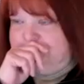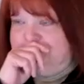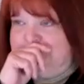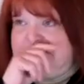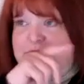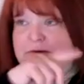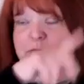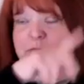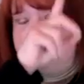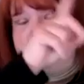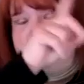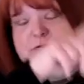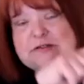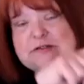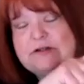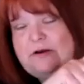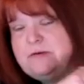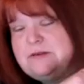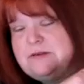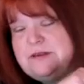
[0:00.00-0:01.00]
So we do
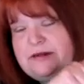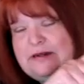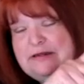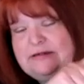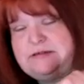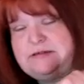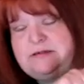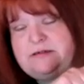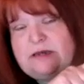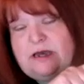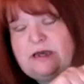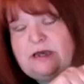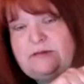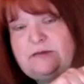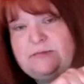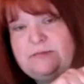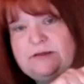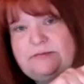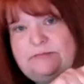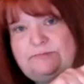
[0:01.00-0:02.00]
start with an idea
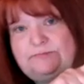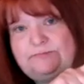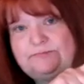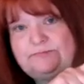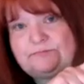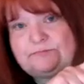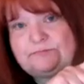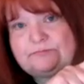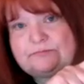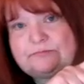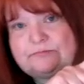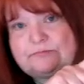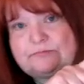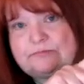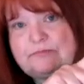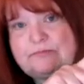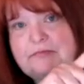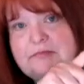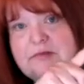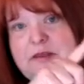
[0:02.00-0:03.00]
document,
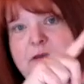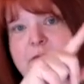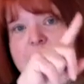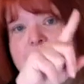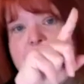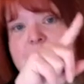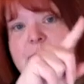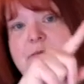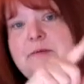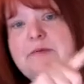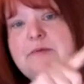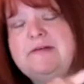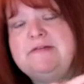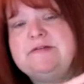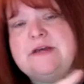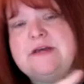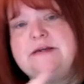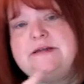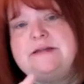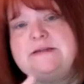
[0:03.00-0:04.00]
but what we've
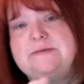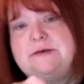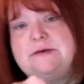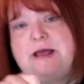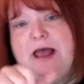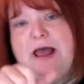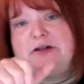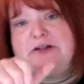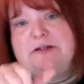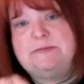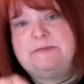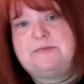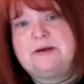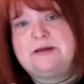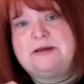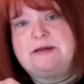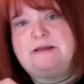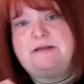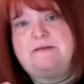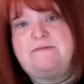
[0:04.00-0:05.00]
done is we're actually
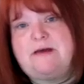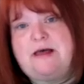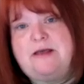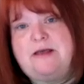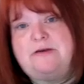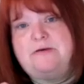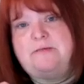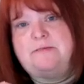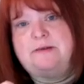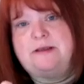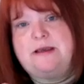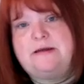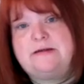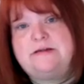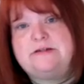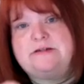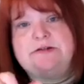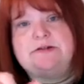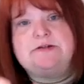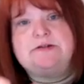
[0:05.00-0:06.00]
breaking the value plan
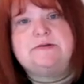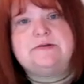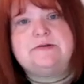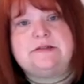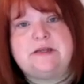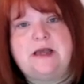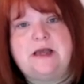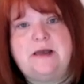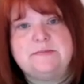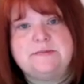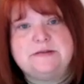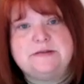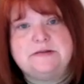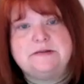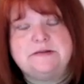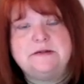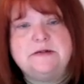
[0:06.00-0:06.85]
into 2 steps,